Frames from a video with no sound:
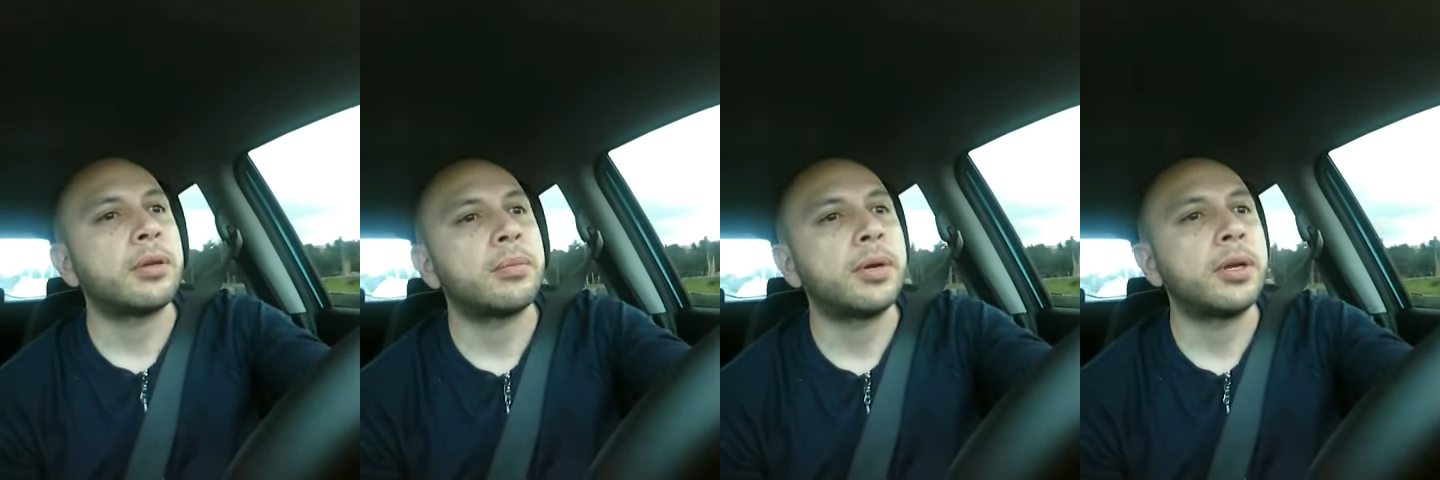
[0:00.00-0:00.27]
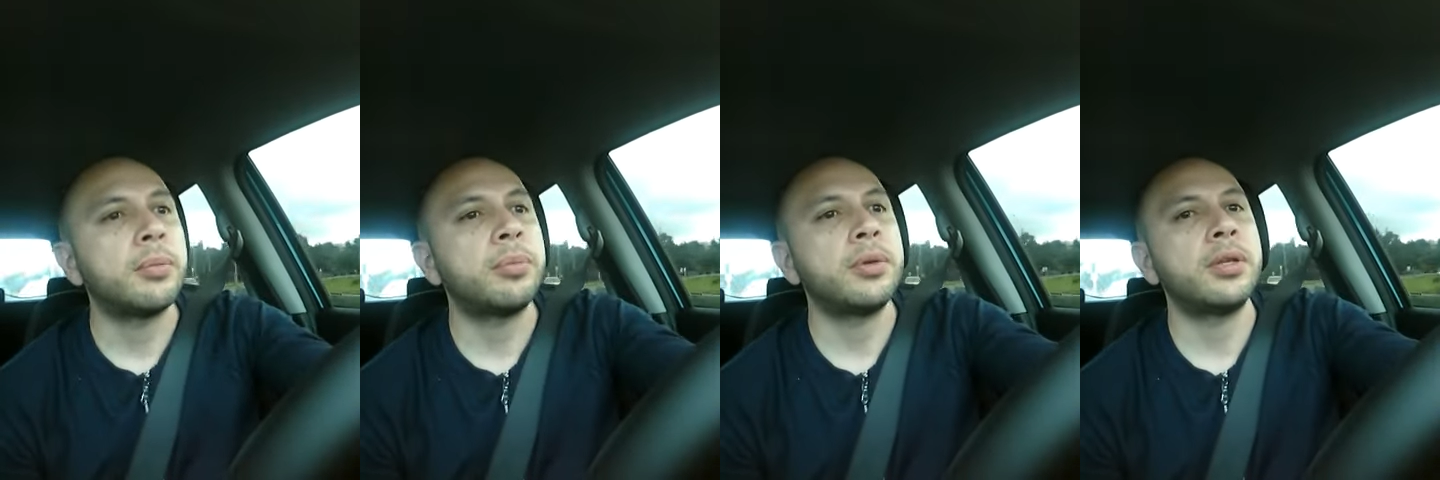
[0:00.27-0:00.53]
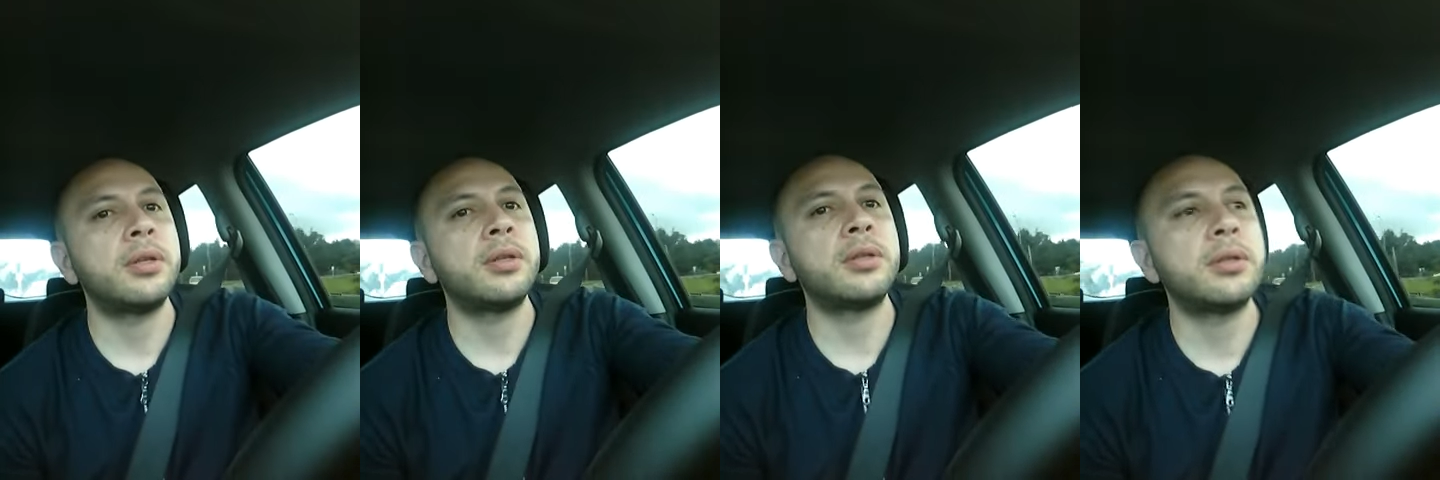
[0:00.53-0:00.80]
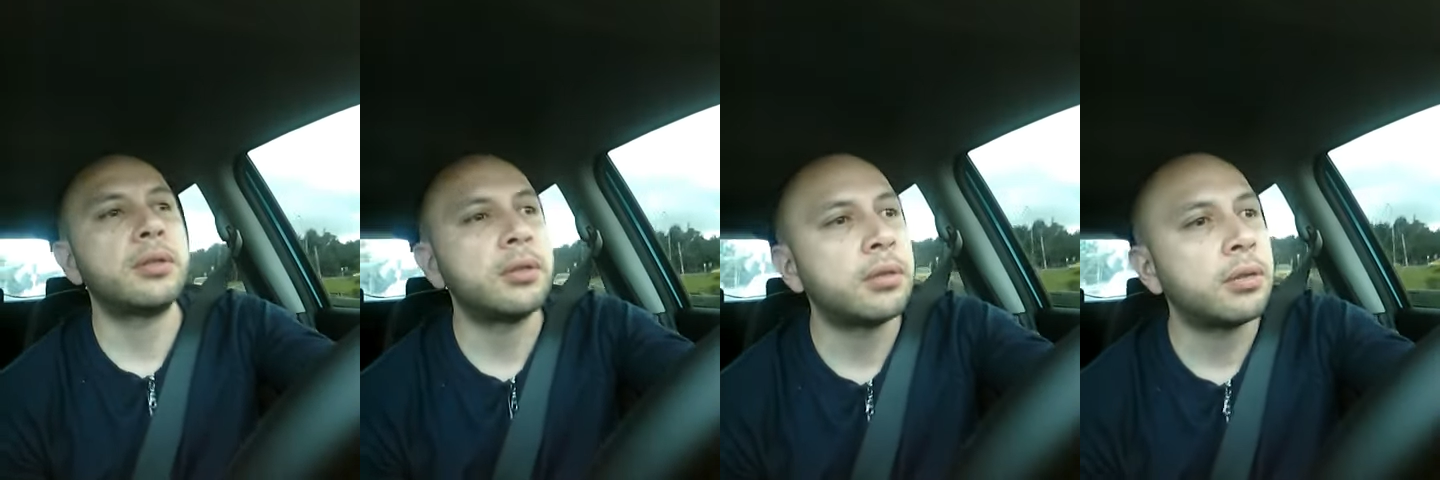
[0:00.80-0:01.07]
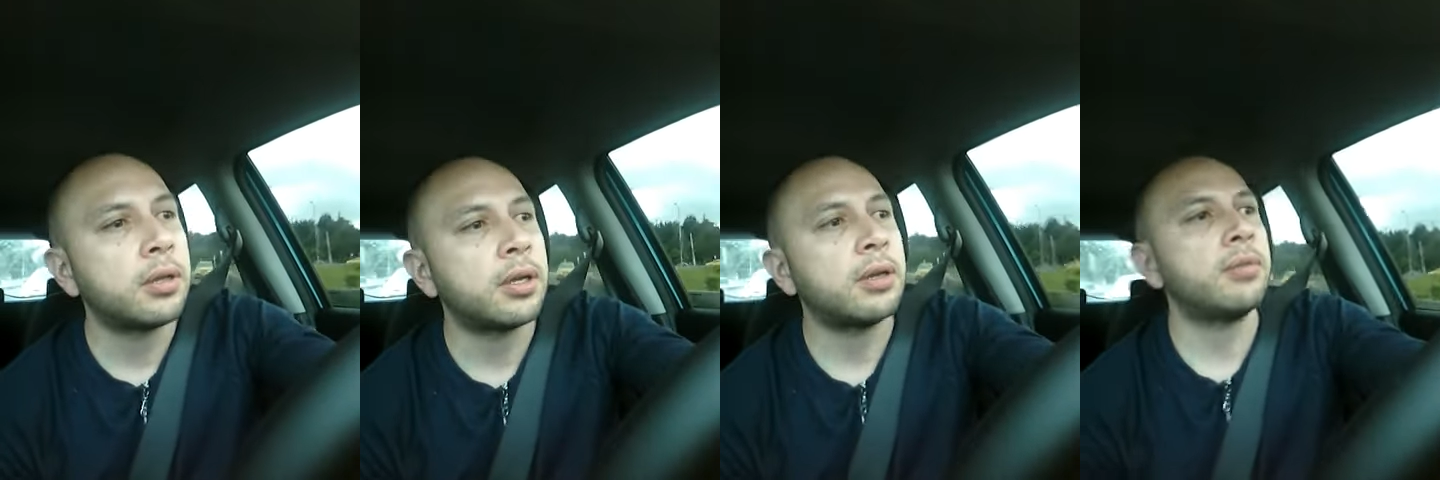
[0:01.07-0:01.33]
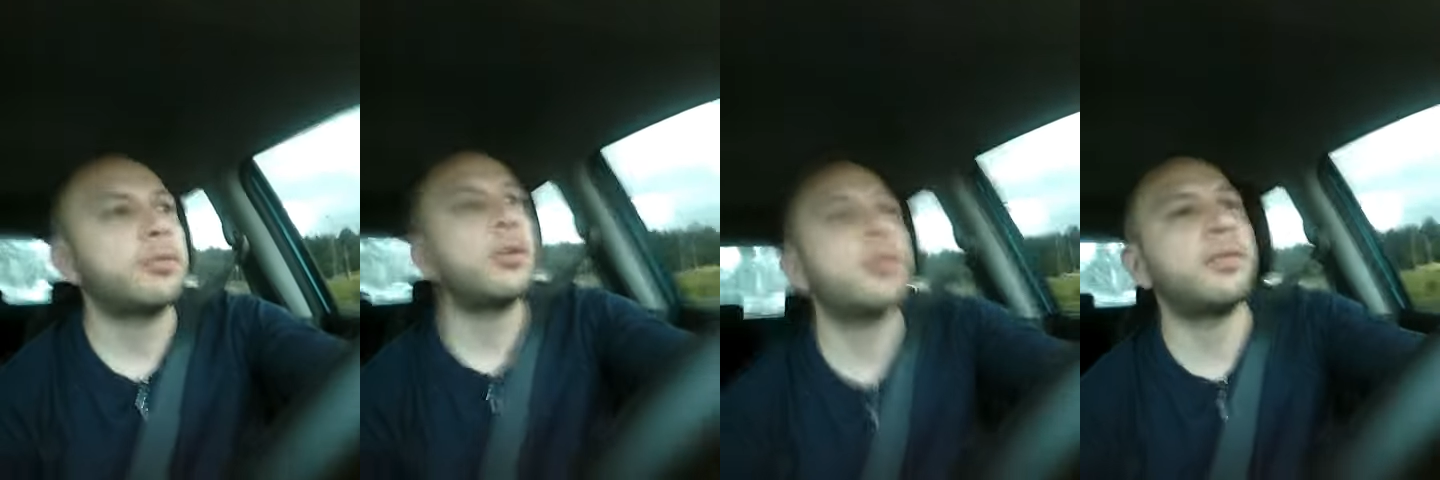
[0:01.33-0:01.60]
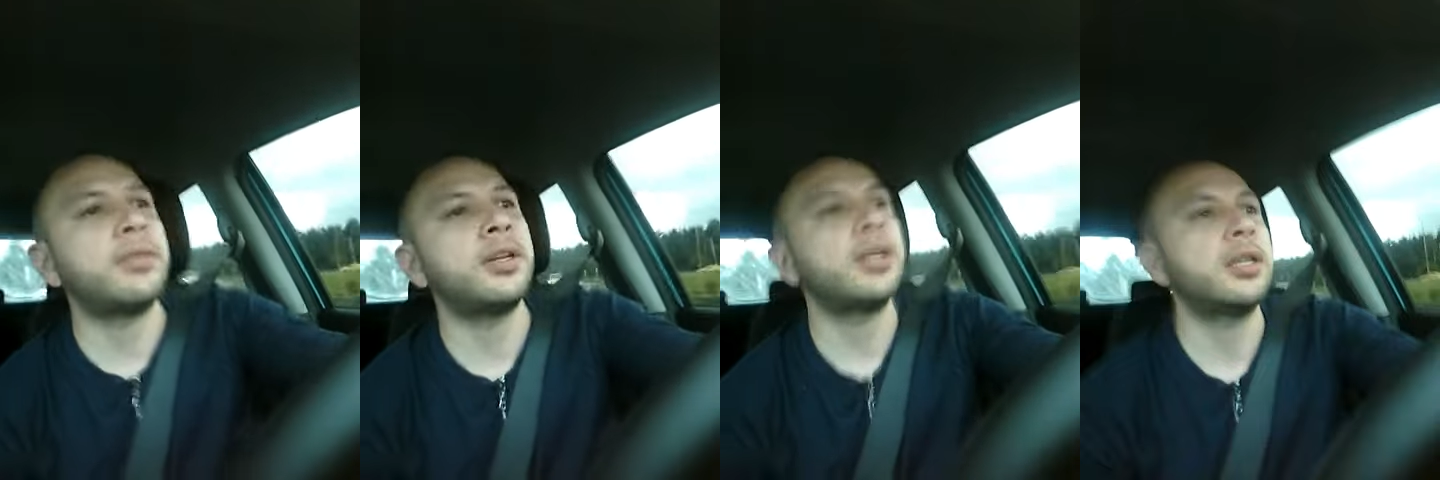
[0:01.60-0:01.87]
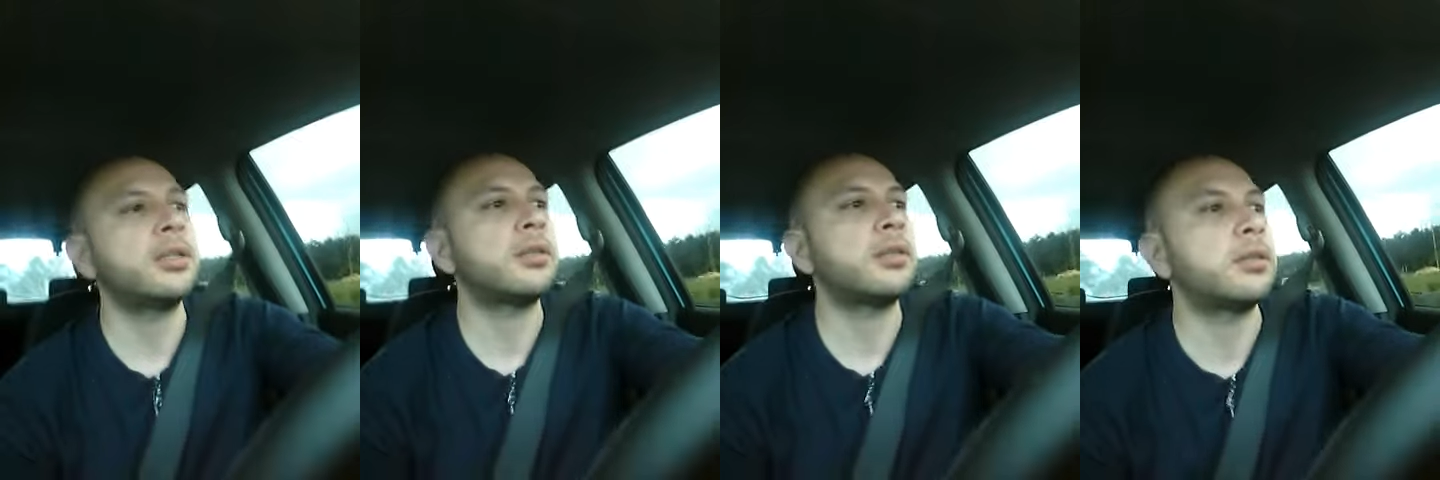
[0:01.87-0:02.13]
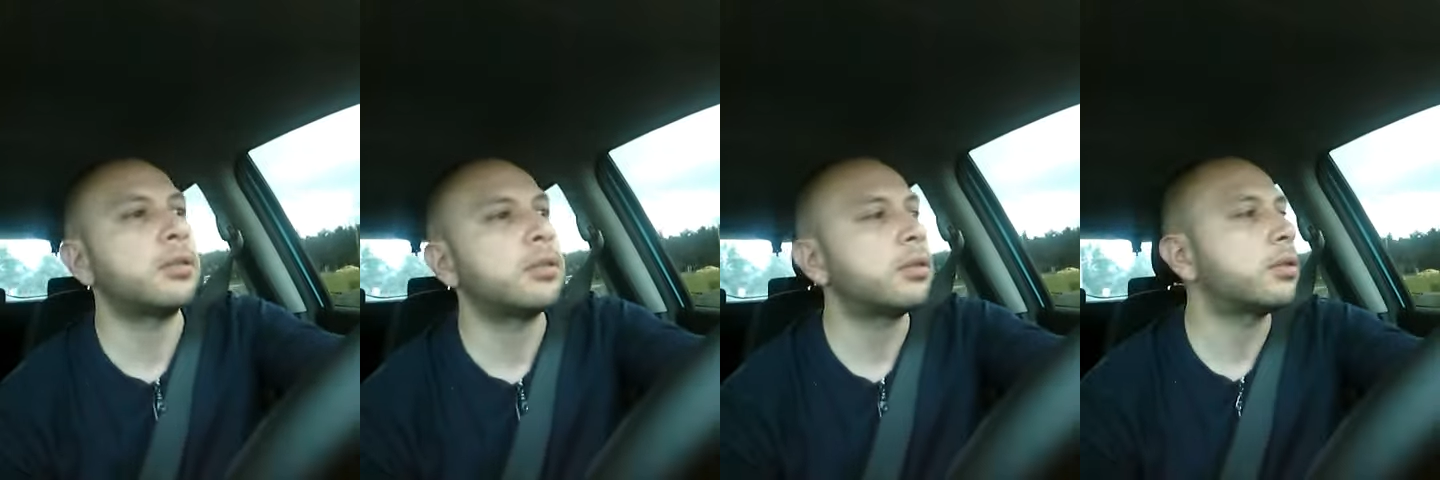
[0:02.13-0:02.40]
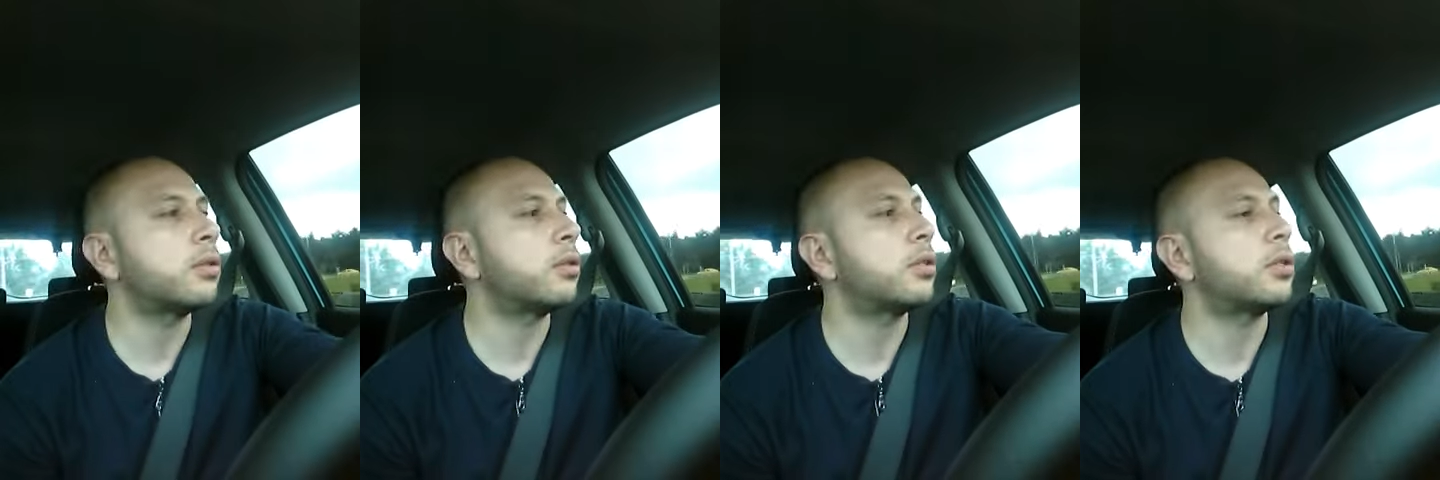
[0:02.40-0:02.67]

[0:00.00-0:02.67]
might be this in Revelations